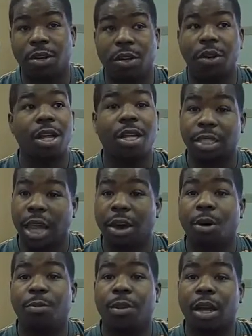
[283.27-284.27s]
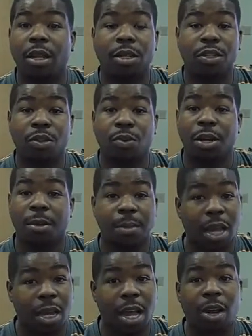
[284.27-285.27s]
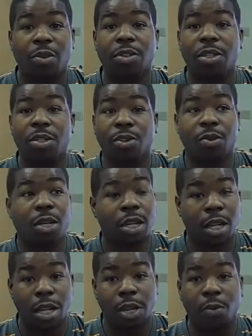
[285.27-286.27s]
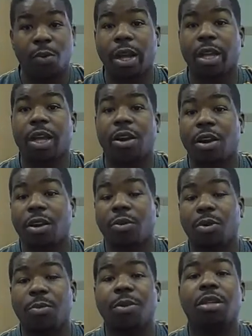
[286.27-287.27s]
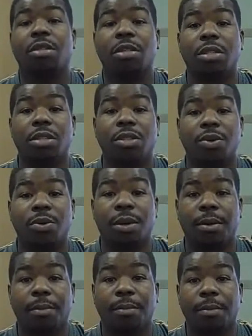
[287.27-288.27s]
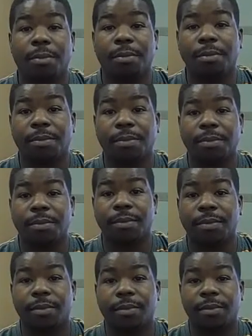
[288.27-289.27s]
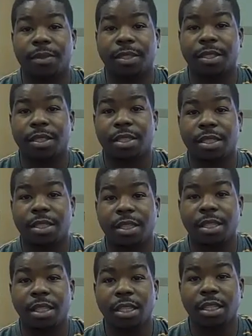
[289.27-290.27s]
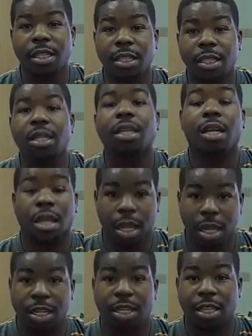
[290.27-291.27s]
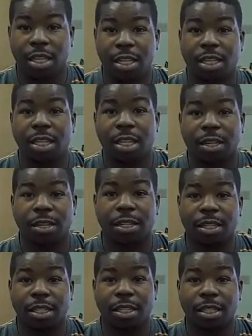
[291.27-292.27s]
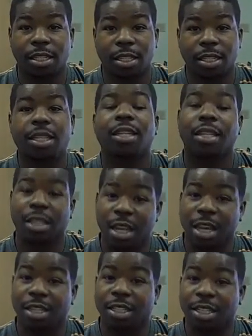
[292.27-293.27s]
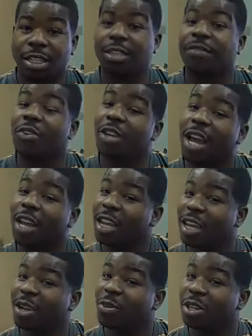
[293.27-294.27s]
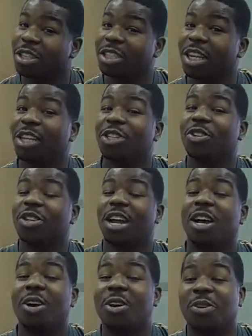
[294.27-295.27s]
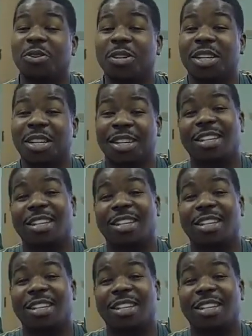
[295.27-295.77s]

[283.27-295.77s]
You okay. Taco Bell is doing it, McDonald's is doing it. Why can't our local businesses do it? Okay, so it's going to be much longer uh, working hours for you throughout the week. Yes, because okay. if you're not eating at Greedy J's, you're not hungry.